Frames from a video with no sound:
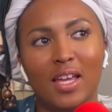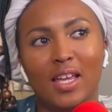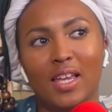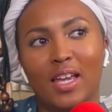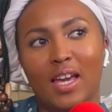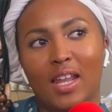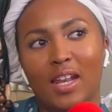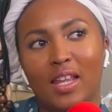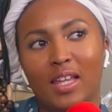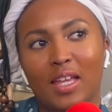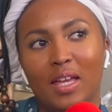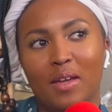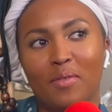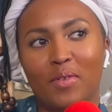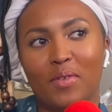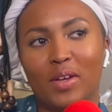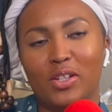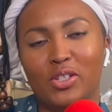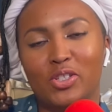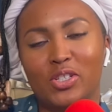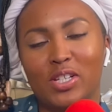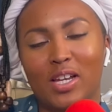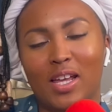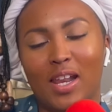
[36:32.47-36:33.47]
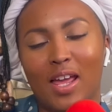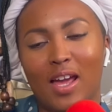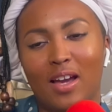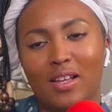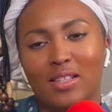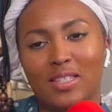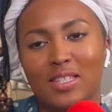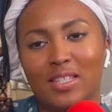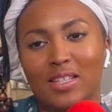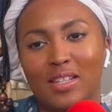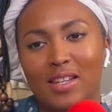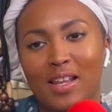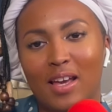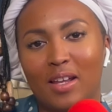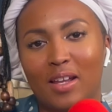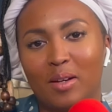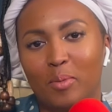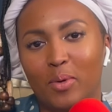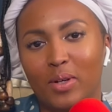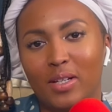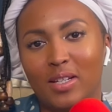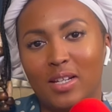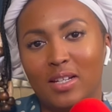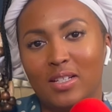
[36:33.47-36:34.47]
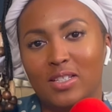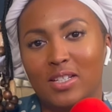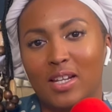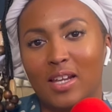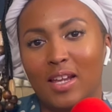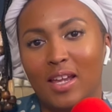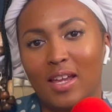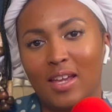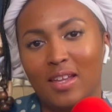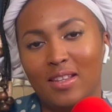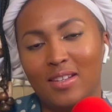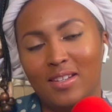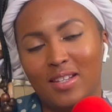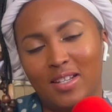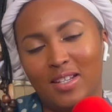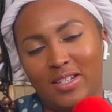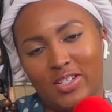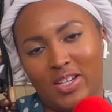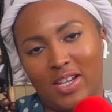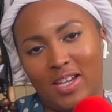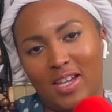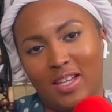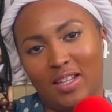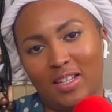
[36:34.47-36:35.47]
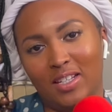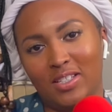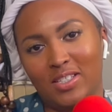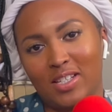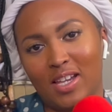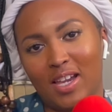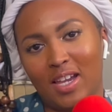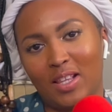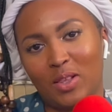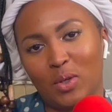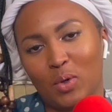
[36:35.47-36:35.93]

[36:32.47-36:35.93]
Gotta give a shout out to Not a Boy DJ and DJ Kelly J.